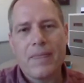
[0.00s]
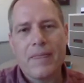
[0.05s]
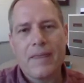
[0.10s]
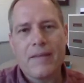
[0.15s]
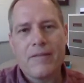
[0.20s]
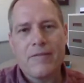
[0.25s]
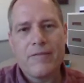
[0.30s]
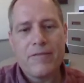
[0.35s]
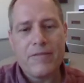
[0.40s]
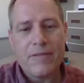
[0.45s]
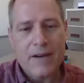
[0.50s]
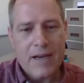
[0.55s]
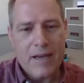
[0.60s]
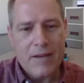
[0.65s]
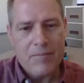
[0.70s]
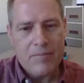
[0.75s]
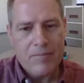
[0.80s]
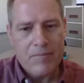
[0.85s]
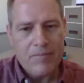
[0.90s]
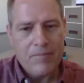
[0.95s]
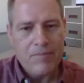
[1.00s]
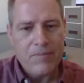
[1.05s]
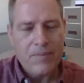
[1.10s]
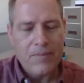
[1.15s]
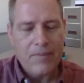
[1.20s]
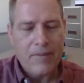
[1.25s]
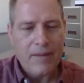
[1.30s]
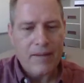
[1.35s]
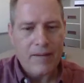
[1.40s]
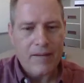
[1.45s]
frame,
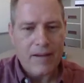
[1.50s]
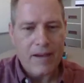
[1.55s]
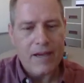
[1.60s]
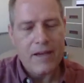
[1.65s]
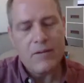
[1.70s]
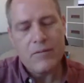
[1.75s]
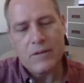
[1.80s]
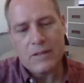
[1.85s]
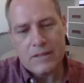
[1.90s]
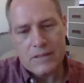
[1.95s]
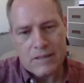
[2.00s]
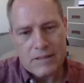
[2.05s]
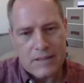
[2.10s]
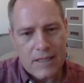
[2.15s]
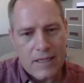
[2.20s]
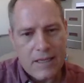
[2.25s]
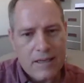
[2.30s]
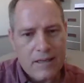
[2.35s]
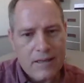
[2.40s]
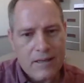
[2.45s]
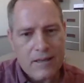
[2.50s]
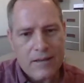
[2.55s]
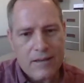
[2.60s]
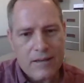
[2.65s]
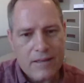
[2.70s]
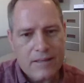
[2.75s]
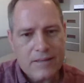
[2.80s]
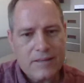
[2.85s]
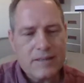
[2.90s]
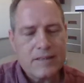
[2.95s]
okay, which is
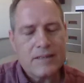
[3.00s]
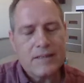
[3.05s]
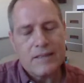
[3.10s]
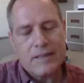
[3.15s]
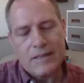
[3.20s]
inclined,